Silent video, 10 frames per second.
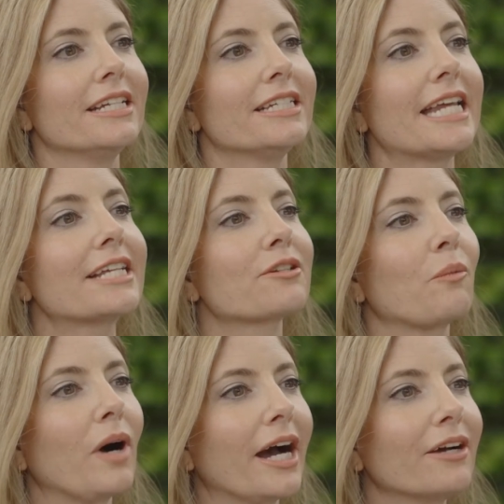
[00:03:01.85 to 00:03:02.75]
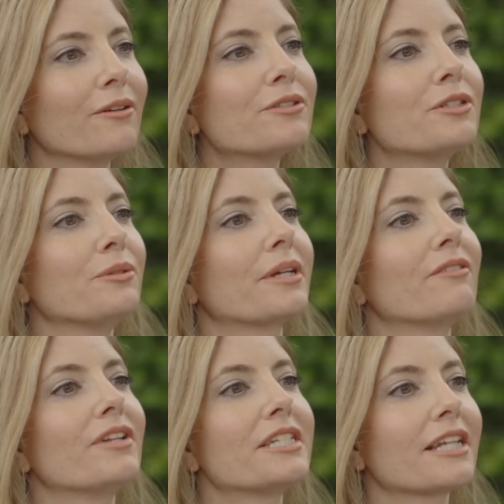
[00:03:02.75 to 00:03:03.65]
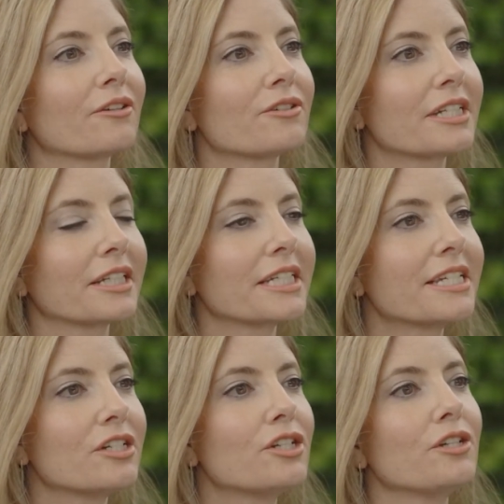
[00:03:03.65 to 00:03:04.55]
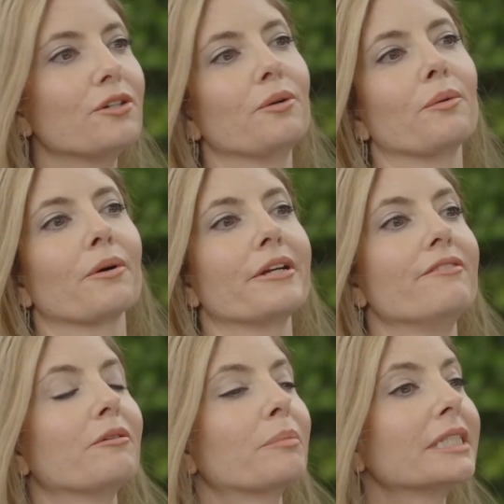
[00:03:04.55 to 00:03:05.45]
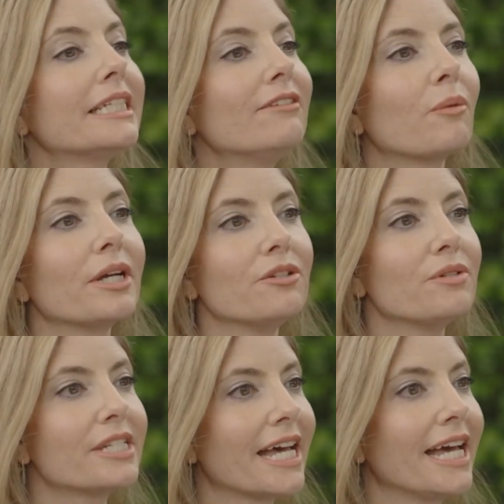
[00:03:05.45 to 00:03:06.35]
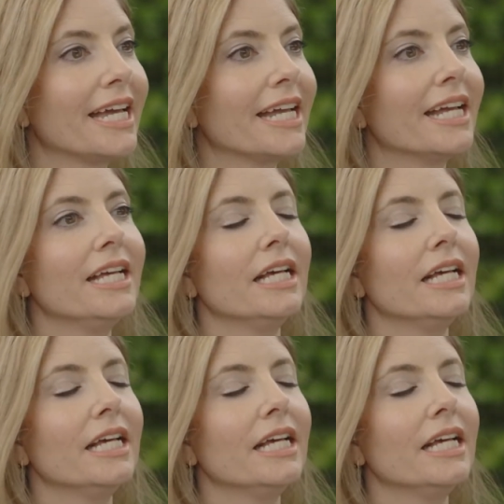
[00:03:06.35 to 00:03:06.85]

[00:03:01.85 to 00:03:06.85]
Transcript: takes a while to convince others to listen to you or even believe what you say,